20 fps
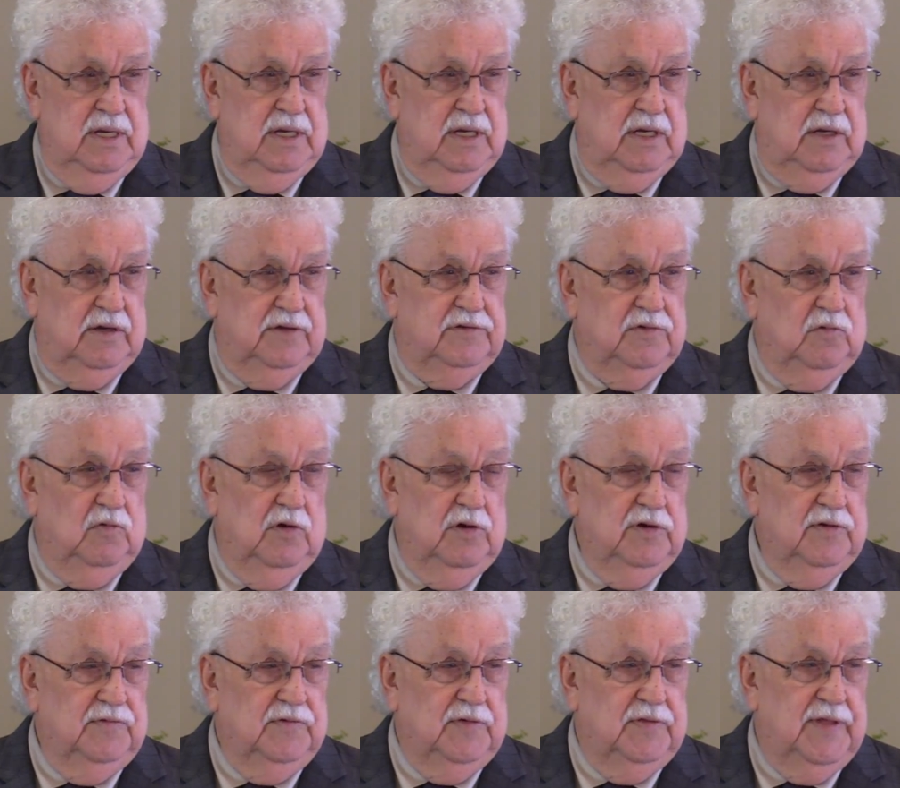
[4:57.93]
You know, it's a
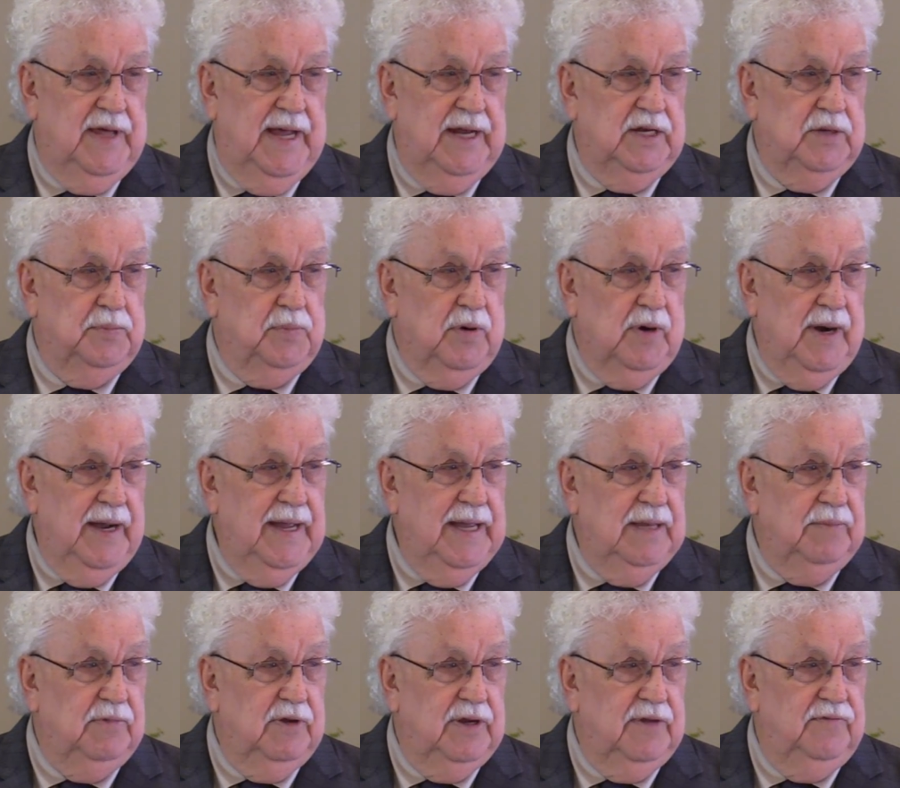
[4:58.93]
wonderful thing to
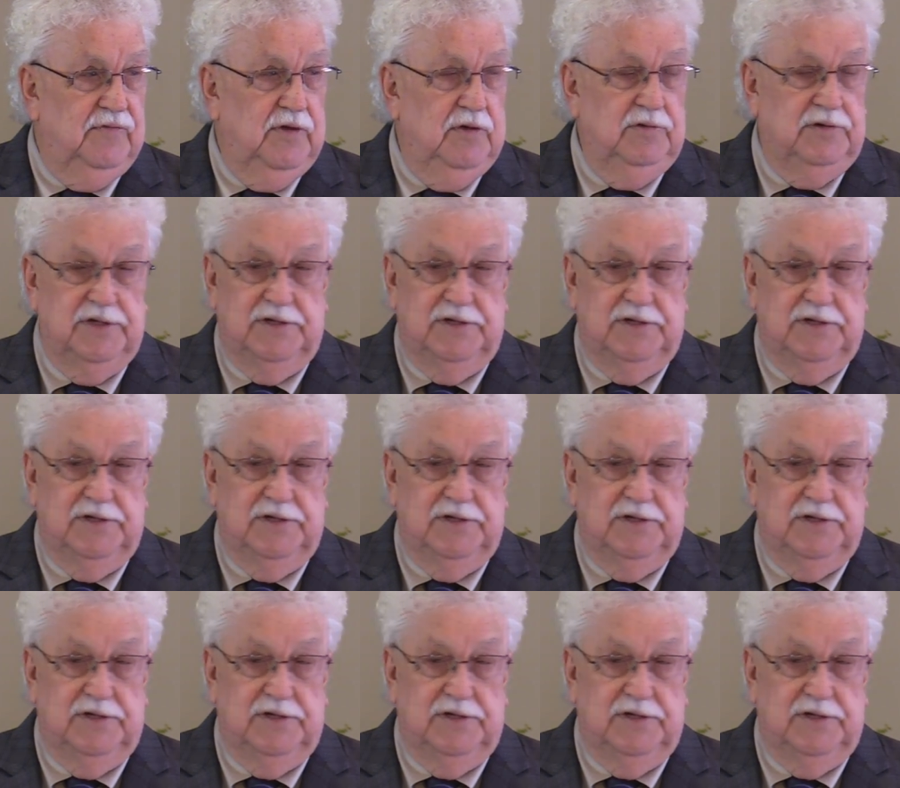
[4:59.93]
pray, but if you